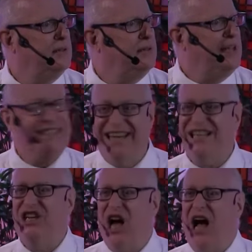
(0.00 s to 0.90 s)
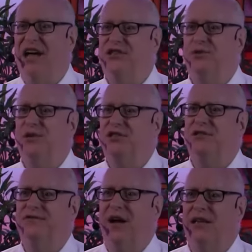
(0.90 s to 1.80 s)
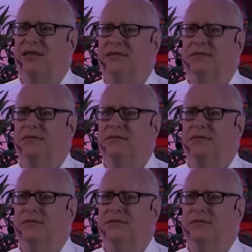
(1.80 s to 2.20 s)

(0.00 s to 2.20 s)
Is that a God you wish to follow?